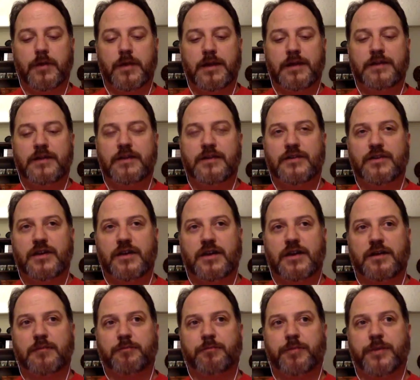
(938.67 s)
It's
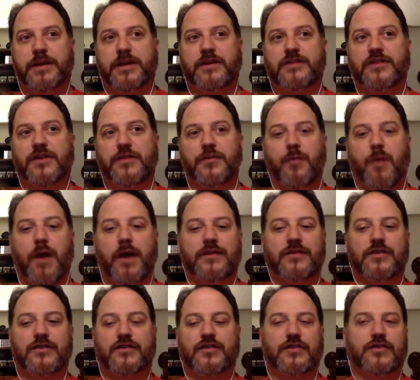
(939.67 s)
because
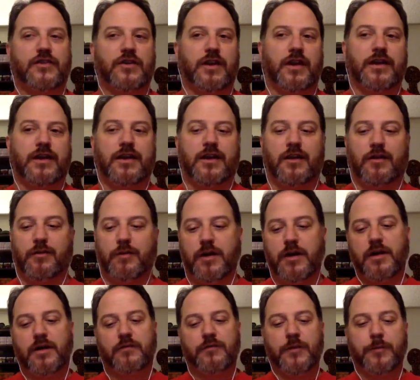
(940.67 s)
otherwise it's just like,
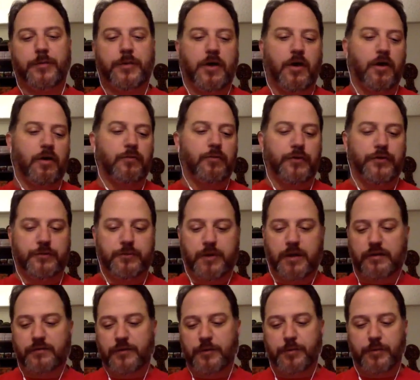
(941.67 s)
flip a card, roll some
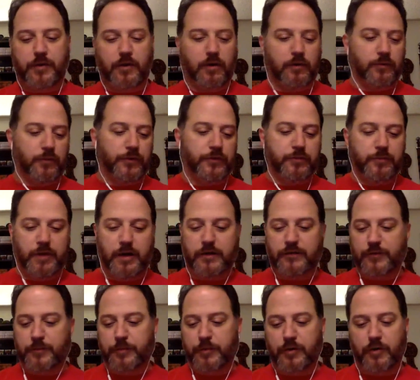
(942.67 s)
dice, flip a card, roll some dice,
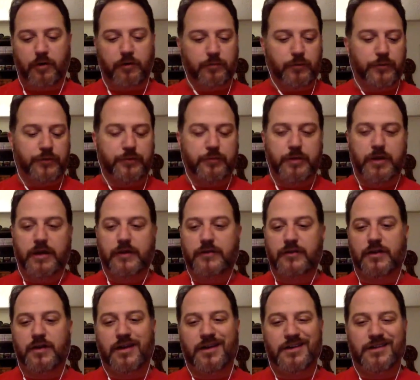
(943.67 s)
flip a card, roll some
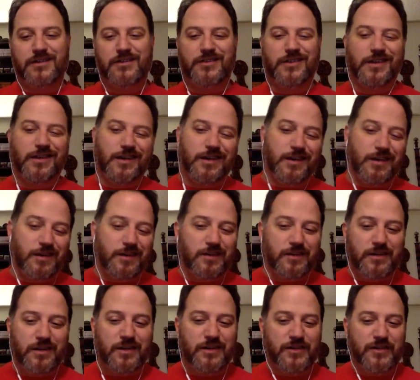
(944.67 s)
dice. And it's like,
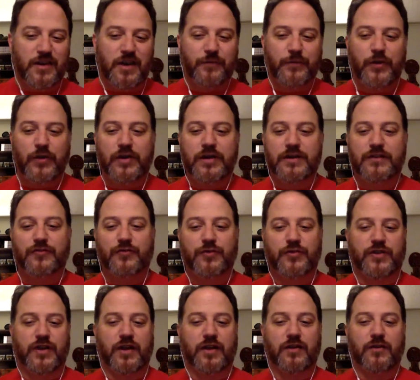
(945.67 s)
it's not very
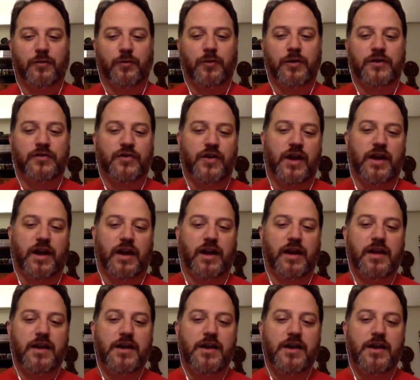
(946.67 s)
interesting or exciting.